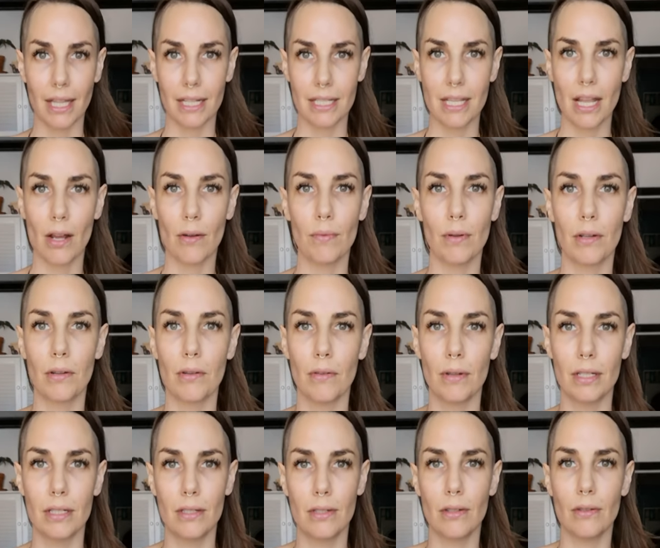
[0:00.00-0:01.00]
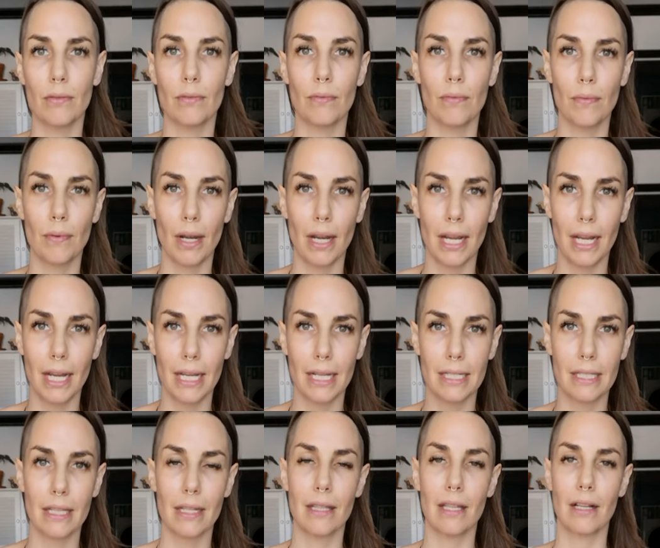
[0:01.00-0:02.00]
That's how we're going to
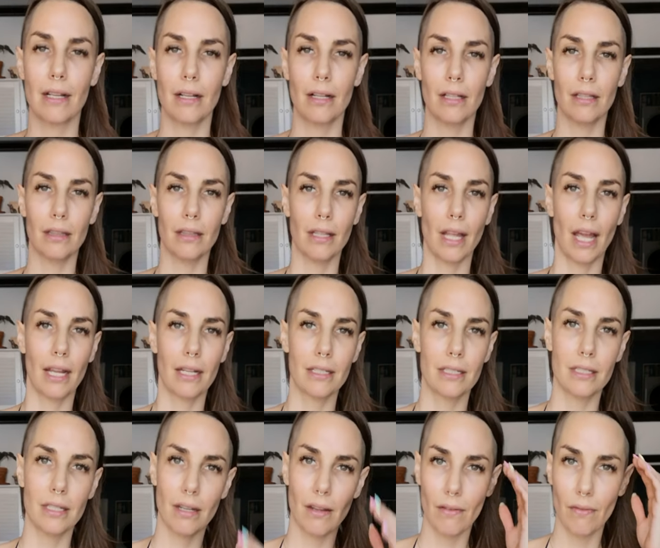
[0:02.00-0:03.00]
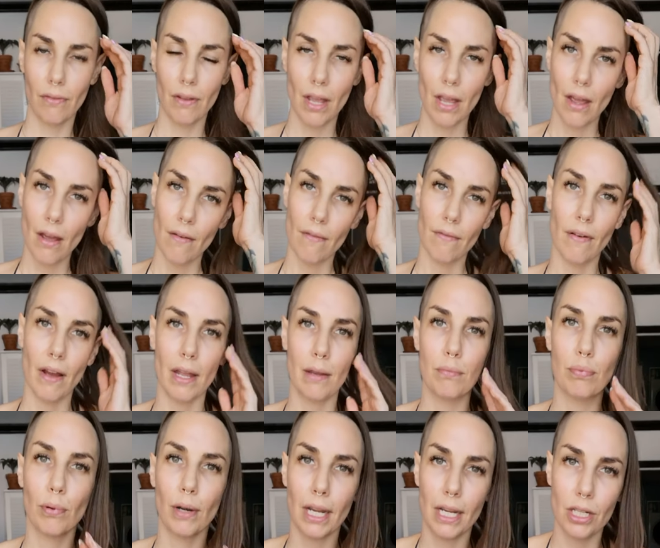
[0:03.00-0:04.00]
raise the collective
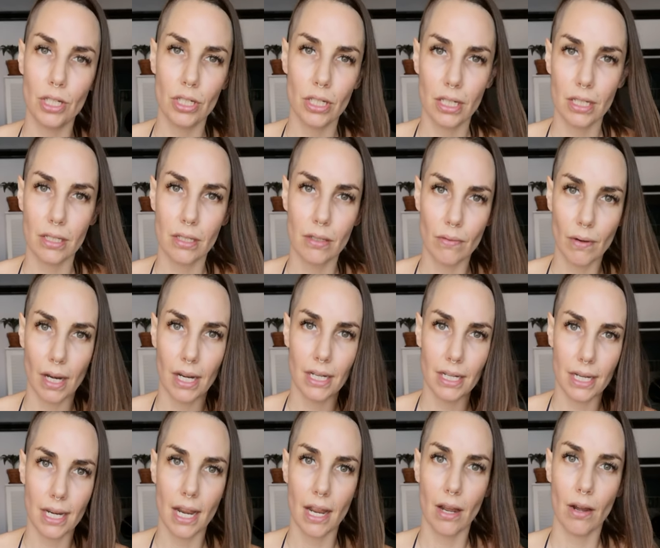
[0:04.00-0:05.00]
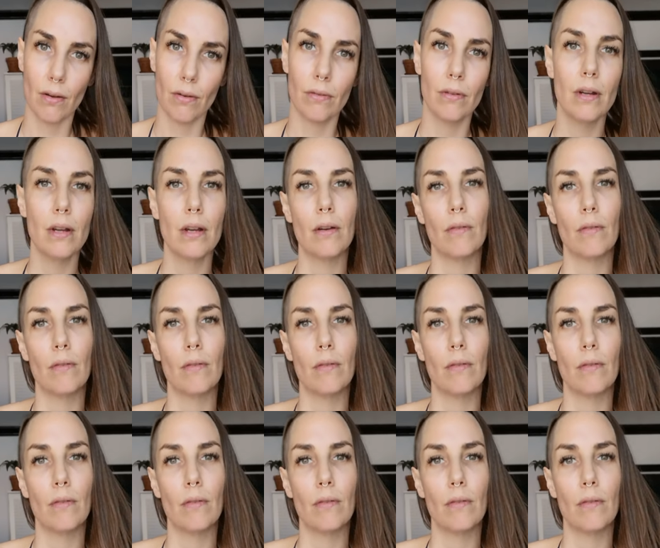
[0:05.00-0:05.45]
vibrations right now.